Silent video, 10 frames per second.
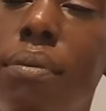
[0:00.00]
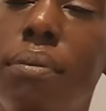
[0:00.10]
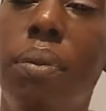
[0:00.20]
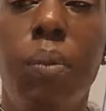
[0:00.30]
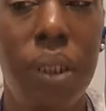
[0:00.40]

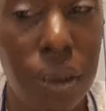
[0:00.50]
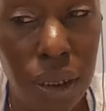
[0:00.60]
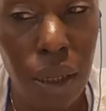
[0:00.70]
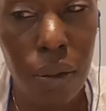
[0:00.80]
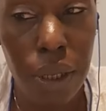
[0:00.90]
But with the
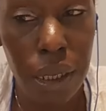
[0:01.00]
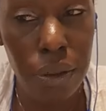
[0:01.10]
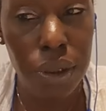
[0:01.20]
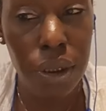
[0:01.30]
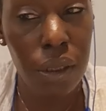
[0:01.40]
tower
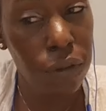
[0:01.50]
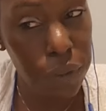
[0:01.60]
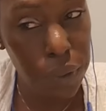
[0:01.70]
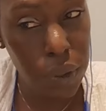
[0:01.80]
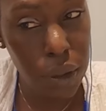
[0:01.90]
energy
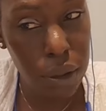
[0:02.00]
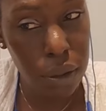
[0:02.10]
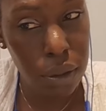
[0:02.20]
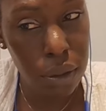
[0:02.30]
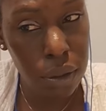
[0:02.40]
influence.
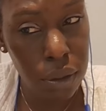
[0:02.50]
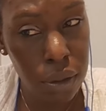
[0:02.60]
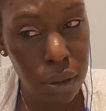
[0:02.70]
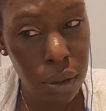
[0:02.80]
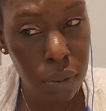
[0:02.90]

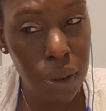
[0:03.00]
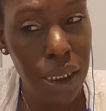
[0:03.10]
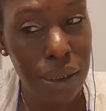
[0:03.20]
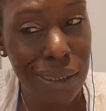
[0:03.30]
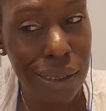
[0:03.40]
With
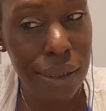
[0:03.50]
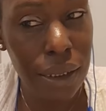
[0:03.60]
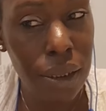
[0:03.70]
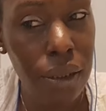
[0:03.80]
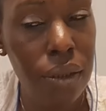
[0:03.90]
that
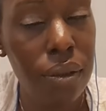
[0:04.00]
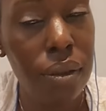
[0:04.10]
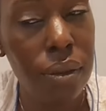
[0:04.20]
16.